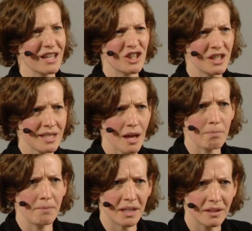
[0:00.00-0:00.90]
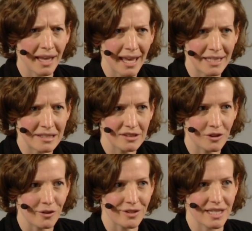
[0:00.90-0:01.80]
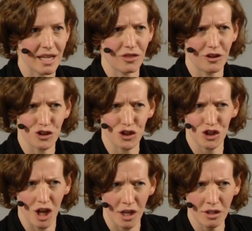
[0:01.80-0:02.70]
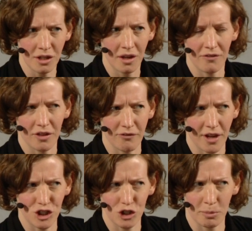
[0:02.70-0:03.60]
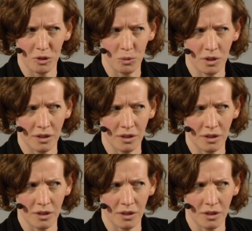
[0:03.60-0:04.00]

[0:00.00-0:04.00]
Turns out Bill Gates calls it the stud of the vegetable world.